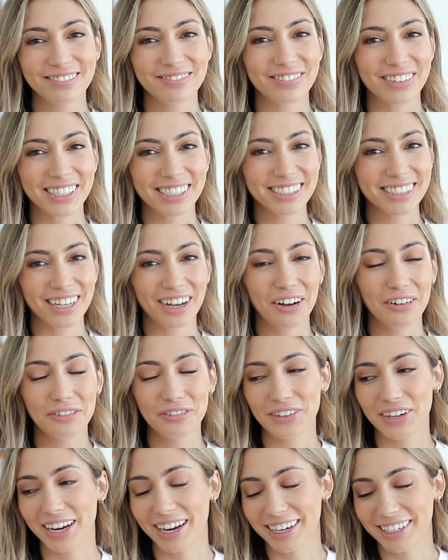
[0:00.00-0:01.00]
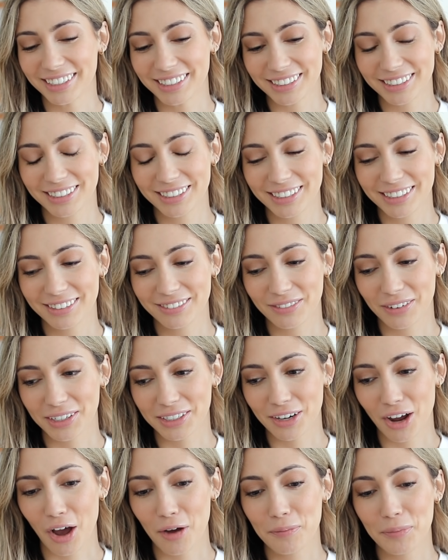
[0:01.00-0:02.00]
myself and
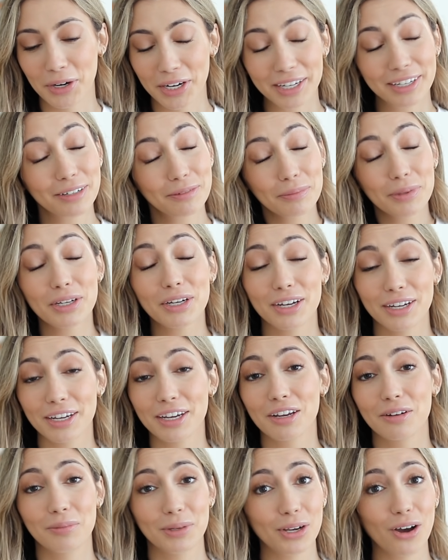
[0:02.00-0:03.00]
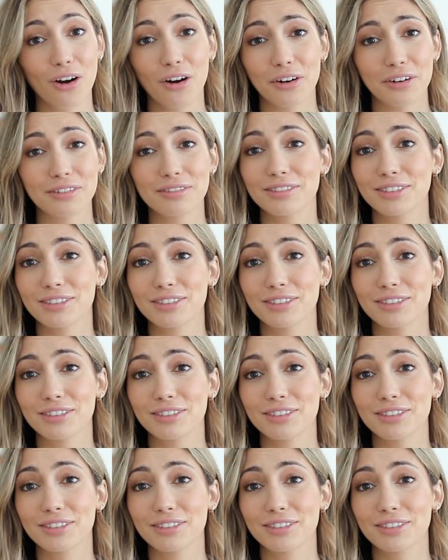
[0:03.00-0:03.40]
whatnot, but it can be, it can be hard.